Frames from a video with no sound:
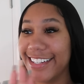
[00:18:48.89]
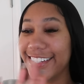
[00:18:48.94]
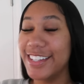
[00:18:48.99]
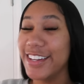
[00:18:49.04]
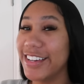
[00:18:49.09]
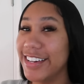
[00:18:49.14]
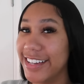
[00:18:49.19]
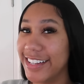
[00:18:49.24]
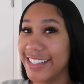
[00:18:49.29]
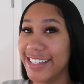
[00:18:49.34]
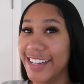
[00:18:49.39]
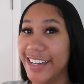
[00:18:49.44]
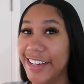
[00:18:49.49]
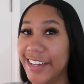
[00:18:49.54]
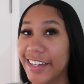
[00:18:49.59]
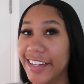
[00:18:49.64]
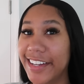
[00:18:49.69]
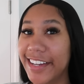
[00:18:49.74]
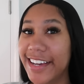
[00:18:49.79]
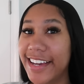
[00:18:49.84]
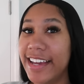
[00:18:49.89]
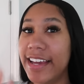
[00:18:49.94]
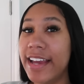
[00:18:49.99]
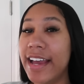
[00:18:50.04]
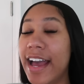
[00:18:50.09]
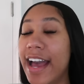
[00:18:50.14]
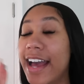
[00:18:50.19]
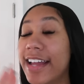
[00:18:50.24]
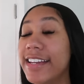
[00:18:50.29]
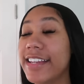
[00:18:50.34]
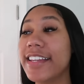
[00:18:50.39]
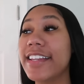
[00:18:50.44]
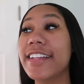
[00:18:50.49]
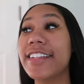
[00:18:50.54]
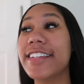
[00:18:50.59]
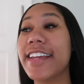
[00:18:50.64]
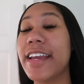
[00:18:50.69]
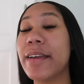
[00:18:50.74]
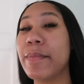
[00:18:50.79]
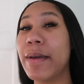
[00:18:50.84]
So listen, I didn't
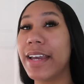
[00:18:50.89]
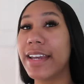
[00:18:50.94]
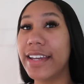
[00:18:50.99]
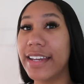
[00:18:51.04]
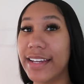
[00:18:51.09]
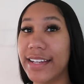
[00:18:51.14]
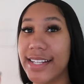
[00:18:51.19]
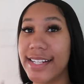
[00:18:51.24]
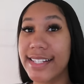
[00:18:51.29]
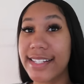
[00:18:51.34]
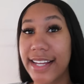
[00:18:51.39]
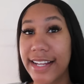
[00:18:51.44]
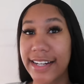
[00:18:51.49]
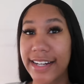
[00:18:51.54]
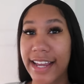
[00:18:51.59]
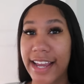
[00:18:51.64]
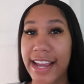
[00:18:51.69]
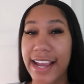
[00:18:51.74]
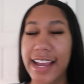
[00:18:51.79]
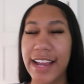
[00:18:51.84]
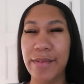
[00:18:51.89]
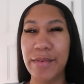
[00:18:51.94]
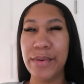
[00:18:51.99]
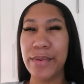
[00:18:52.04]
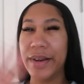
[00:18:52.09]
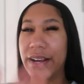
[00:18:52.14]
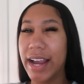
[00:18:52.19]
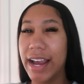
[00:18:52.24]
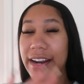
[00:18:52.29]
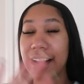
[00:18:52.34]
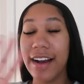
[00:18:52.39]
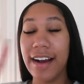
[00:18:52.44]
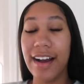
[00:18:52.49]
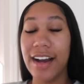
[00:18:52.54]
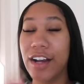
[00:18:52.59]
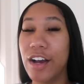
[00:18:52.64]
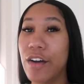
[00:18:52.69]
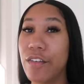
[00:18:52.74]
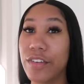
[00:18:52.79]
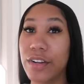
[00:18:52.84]
check back in Sunday and we were kind of
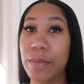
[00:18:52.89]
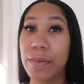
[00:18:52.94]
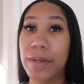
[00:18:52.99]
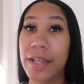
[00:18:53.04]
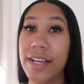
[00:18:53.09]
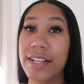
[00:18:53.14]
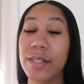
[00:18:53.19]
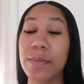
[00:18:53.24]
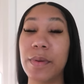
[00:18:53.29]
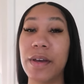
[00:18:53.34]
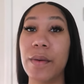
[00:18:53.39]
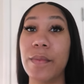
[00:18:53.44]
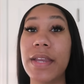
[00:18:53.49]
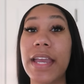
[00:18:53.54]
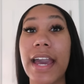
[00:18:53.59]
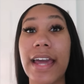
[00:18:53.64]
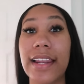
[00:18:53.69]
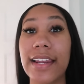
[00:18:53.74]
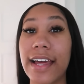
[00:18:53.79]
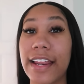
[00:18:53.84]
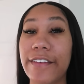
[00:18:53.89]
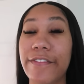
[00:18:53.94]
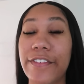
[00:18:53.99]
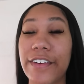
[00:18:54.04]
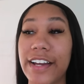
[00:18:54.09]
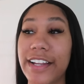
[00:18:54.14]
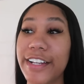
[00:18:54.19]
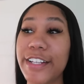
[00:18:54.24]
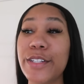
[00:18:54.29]
all over the place, but we had a lot of fun.